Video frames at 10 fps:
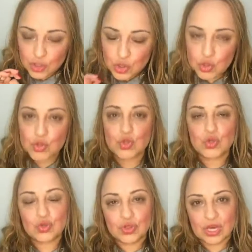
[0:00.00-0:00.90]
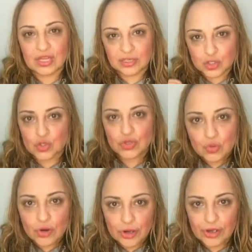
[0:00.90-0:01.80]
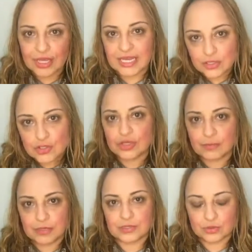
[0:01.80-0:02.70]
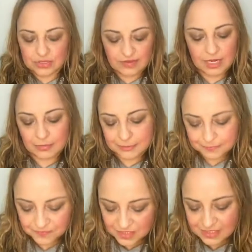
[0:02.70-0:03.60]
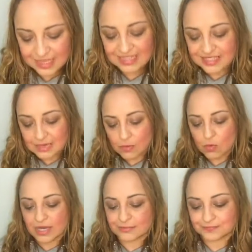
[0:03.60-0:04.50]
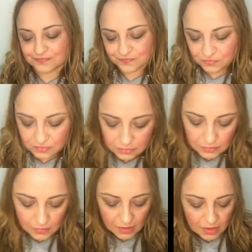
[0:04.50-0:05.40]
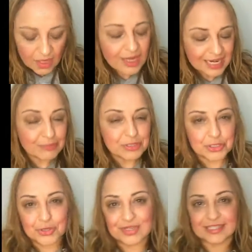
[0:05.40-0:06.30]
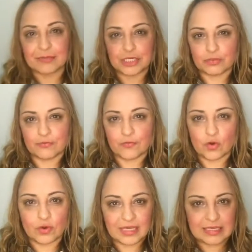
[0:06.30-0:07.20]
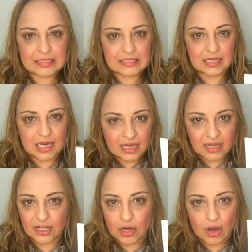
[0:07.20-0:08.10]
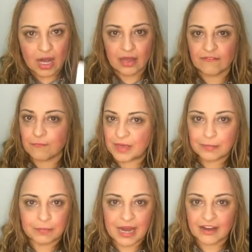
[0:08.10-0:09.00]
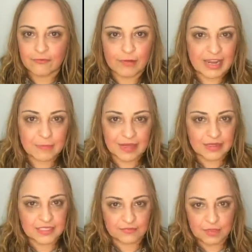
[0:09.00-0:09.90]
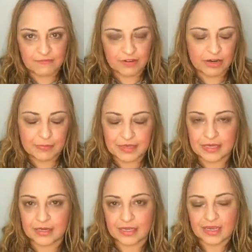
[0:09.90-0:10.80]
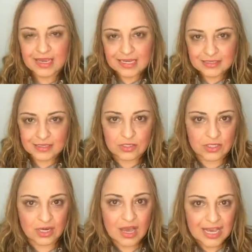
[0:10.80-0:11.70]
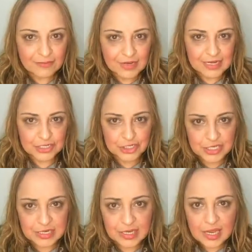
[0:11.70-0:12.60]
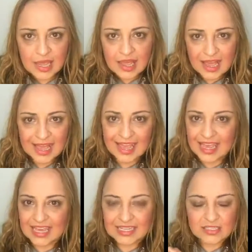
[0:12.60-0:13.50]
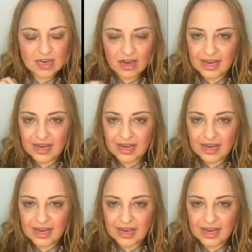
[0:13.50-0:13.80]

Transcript: do the work and do the personal development. So that's number one. Number two, as I mentioned before, is, I've been part of Rank Makers from the very beginning, since July of last year. And